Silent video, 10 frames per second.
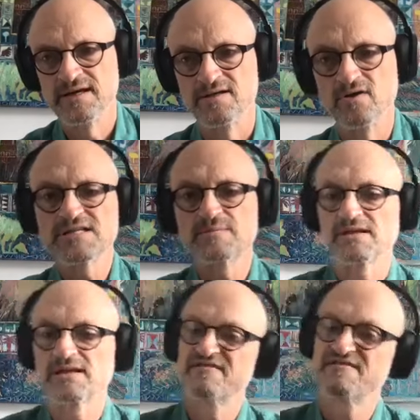and
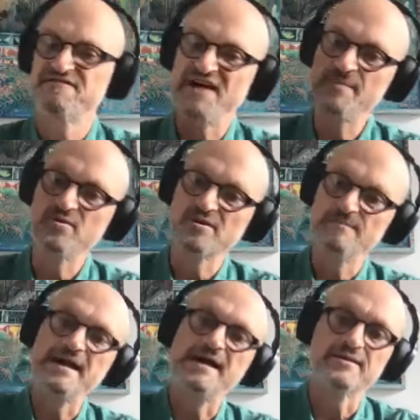ultimately far more
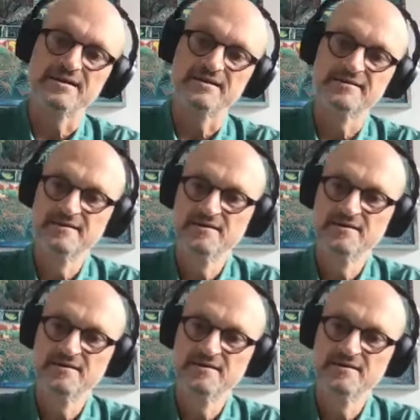empowering